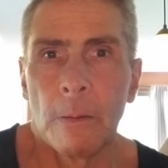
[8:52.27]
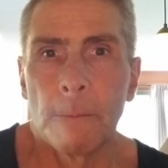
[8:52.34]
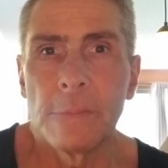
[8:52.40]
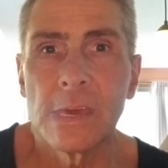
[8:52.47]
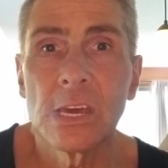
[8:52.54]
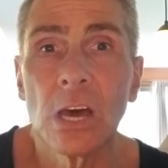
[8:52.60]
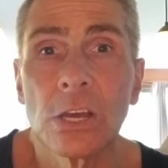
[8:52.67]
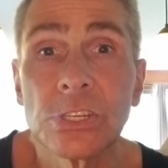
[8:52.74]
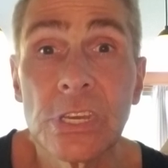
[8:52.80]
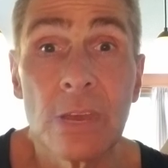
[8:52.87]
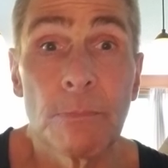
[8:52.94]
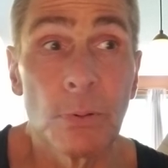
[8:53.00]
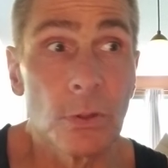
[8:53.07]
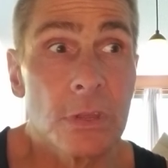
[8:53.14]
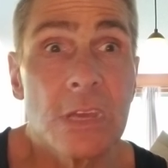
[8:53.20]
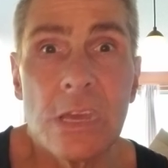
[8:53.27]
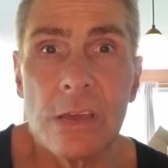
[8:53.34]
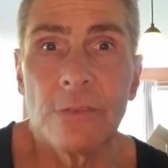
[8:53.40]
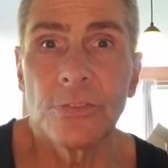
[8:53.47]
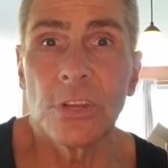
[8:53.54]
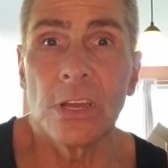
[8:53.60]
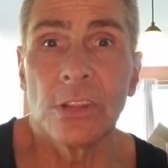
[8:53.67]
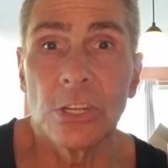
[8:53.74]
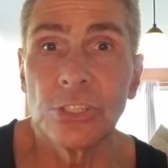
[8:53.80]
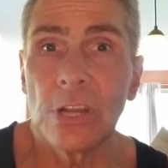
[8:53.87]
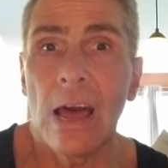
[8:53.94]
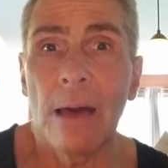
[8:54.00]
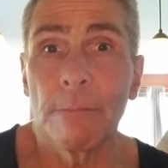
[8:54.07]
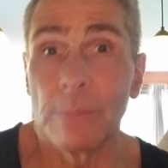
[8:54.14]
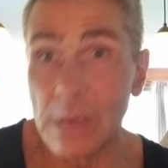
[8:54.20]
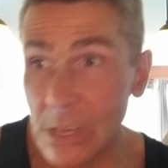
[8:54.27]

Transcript: because he believed in the job.